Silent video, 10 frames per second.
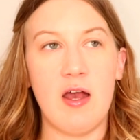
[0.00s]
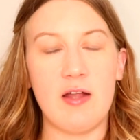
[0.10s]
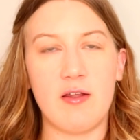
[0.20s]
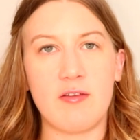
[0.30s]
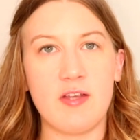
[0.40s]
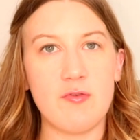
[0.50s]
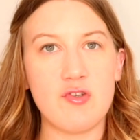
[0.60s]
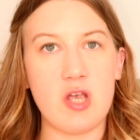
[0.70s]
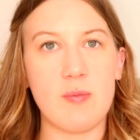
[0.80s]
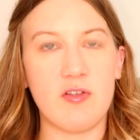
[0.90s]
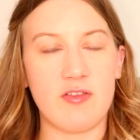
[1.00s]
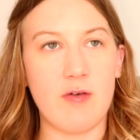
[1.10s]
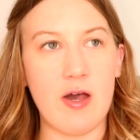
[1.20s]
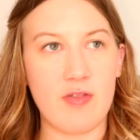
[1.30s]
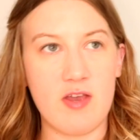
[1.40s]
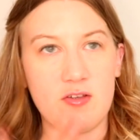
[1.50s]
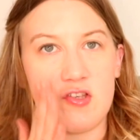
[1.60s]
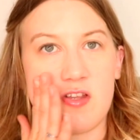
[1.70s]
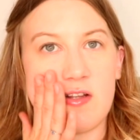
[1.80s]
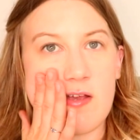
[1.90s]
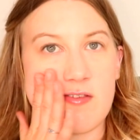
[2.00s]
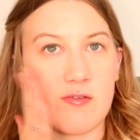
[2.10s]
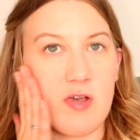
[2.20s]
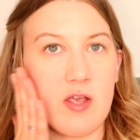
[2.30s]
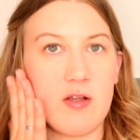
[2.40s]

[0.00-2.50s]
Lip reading: and like different treatments that are out there, such as lasering,